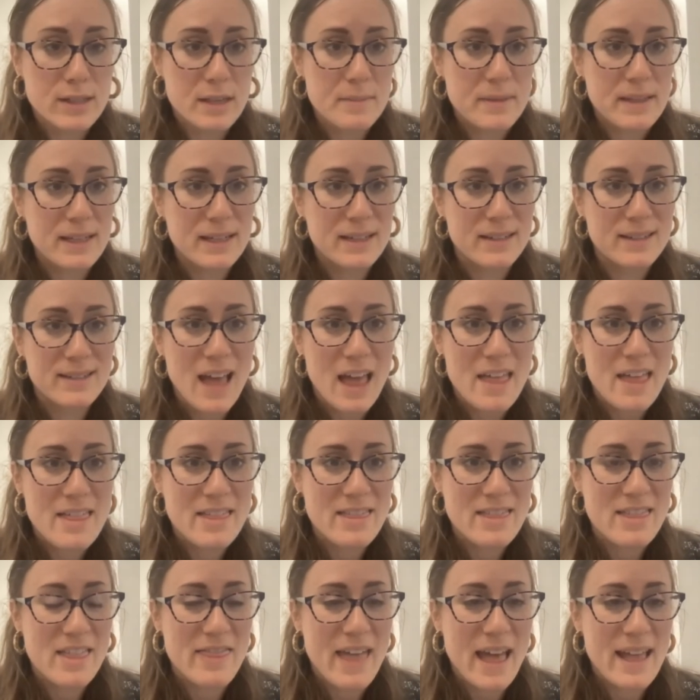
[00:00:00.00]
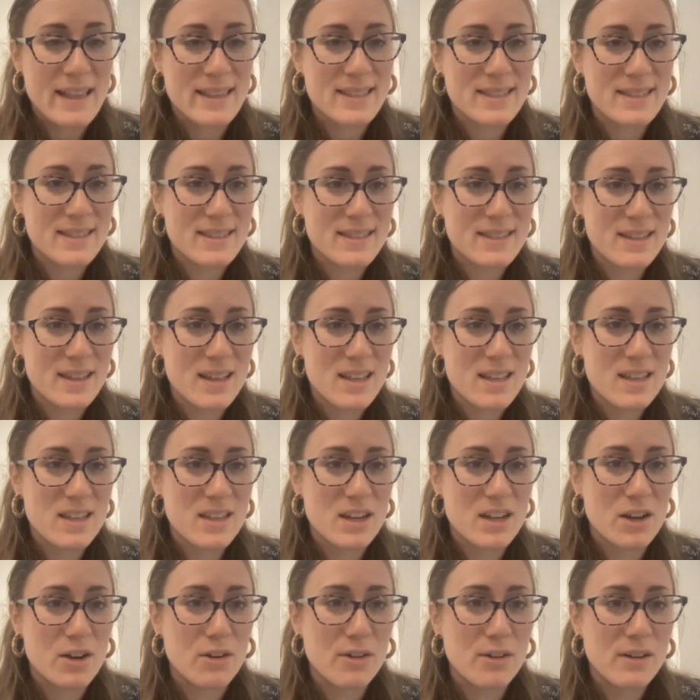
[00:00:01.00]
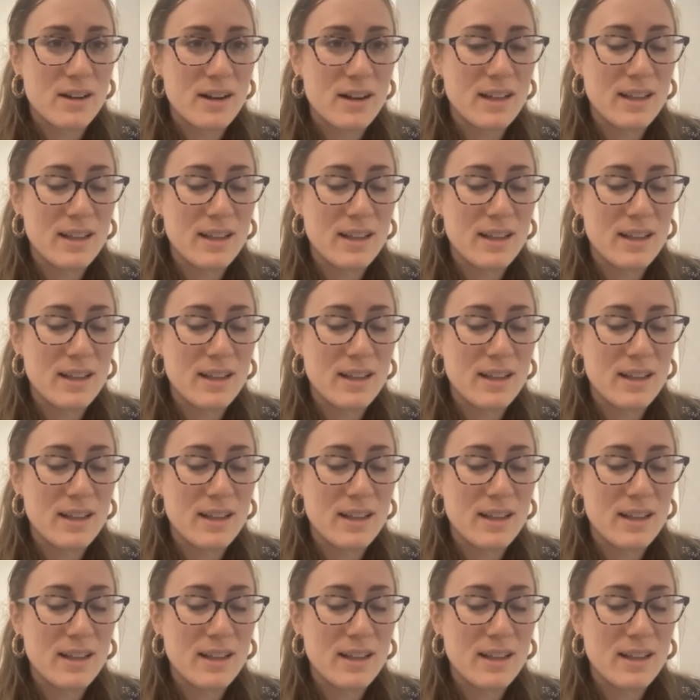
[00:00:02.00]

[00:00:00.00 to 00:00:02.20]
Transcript: I mean, I think that that's, you know,